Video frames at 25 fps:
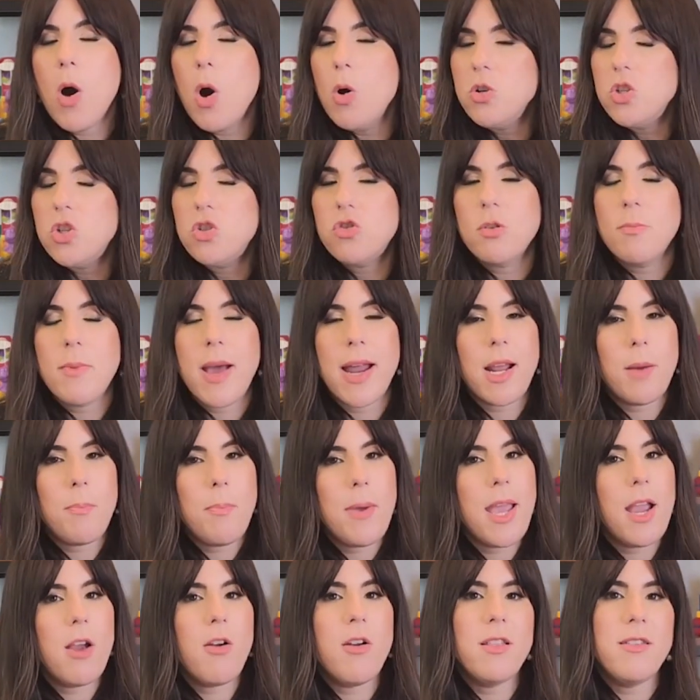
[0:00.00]

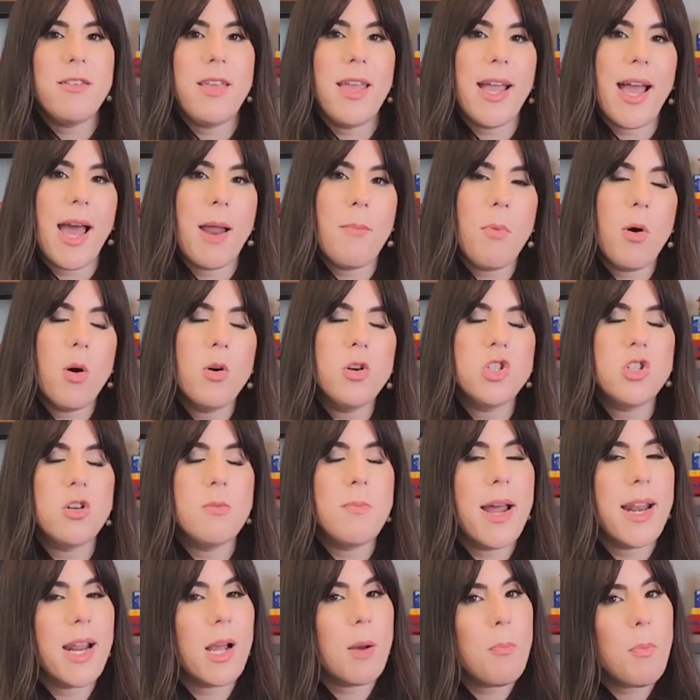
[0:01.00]
post-traumatic parenting and
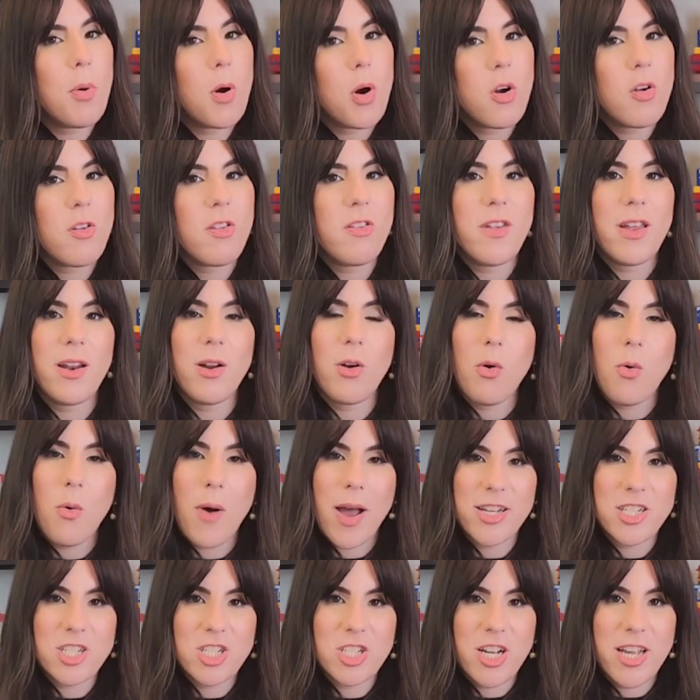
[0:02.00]
post-traumatic person
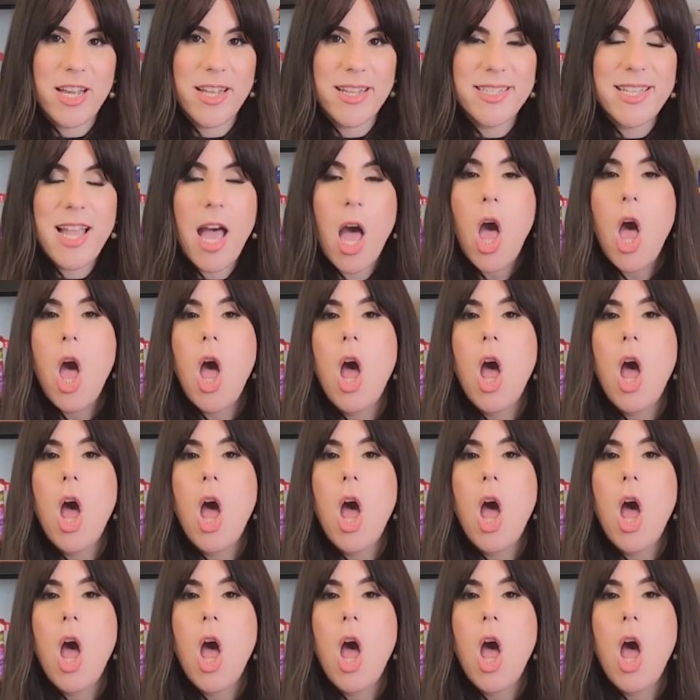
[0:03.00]
questions.